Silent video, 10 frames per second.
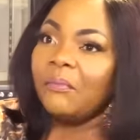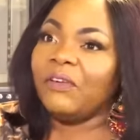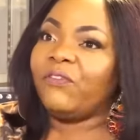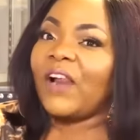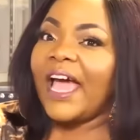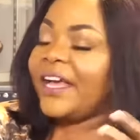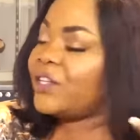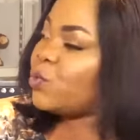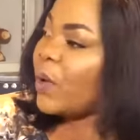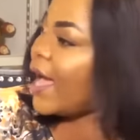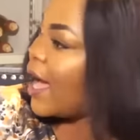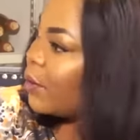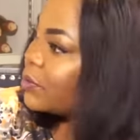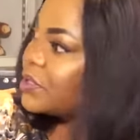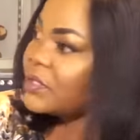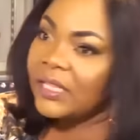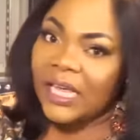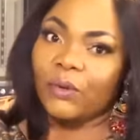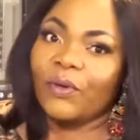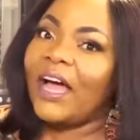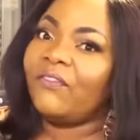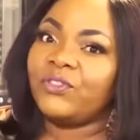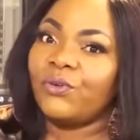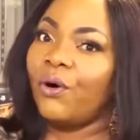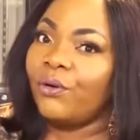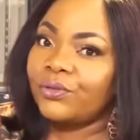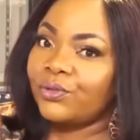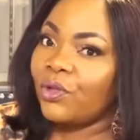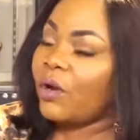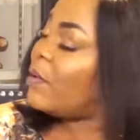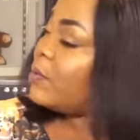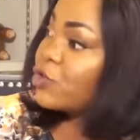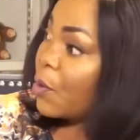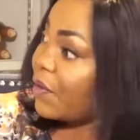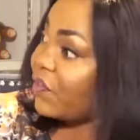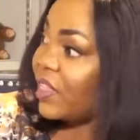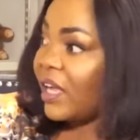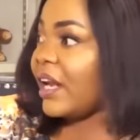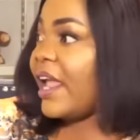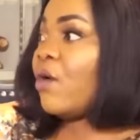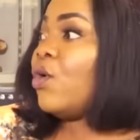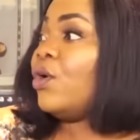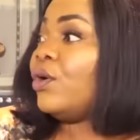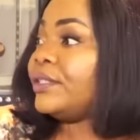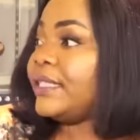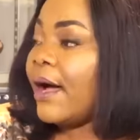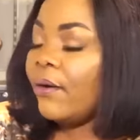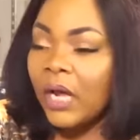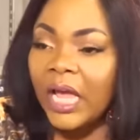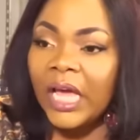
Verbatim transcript: My flyers were out. Then we have to all stop everything. They call lockdown.